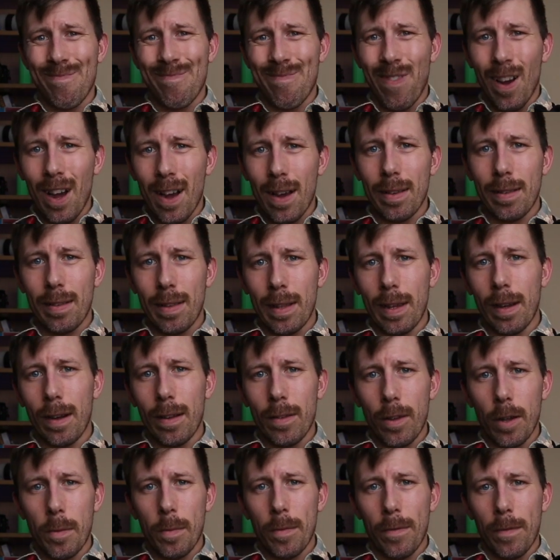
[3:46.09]
Personally, I
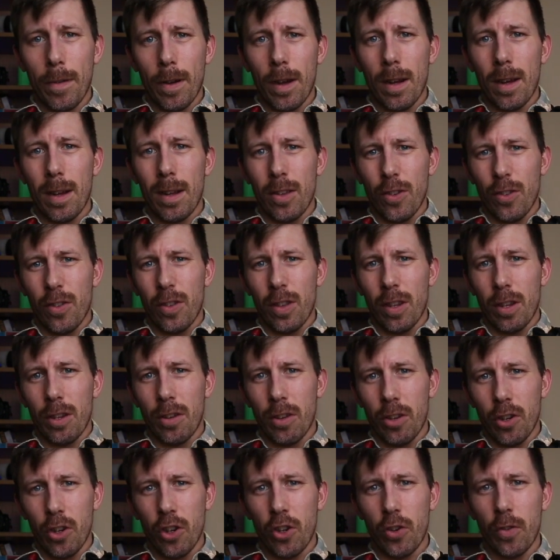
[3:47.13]
do prefer just
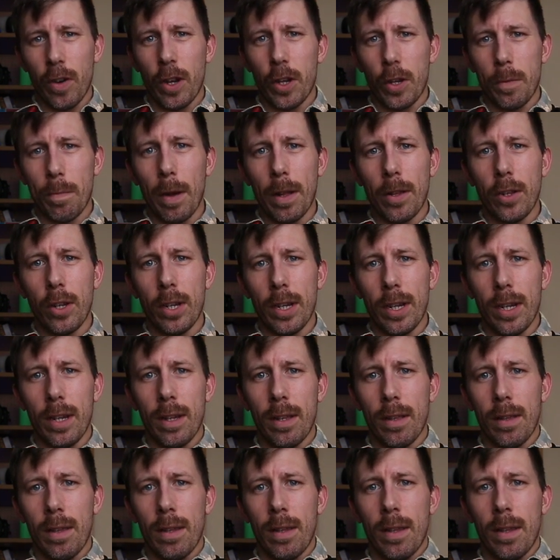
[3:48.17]
a stretch bungee,